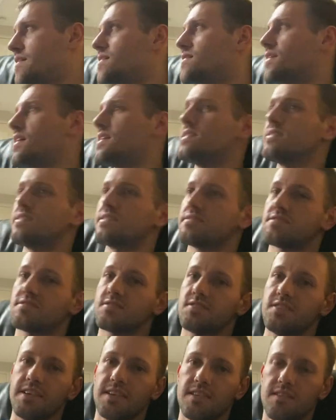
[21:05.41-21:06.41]
I didn't get to
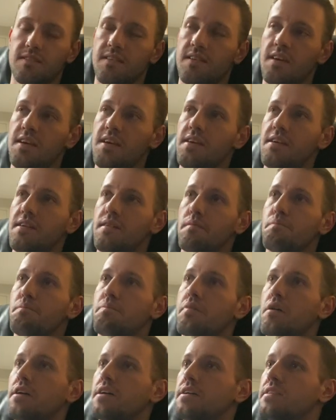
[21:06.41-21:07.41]
see it,
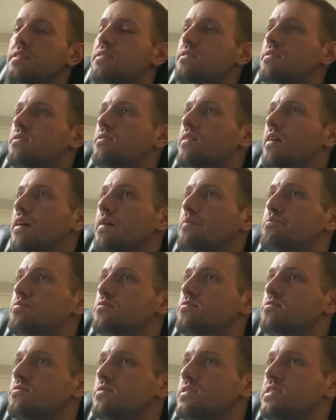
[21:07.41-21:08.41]
but I
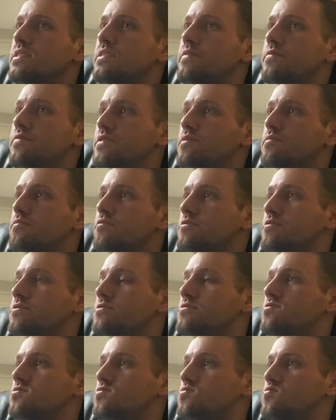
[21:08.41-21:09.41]
believe it
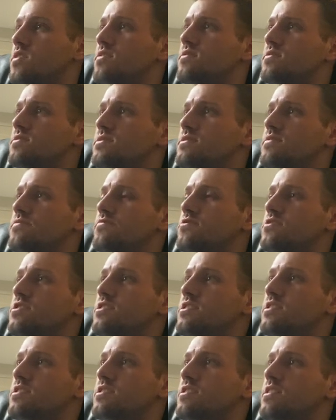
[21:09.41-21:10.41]
was
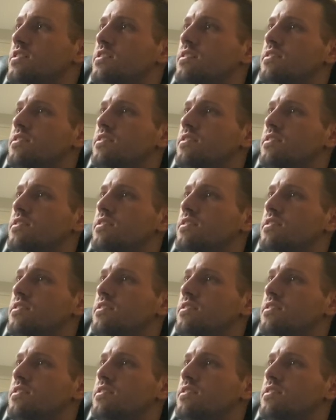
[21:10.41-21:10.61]
relatively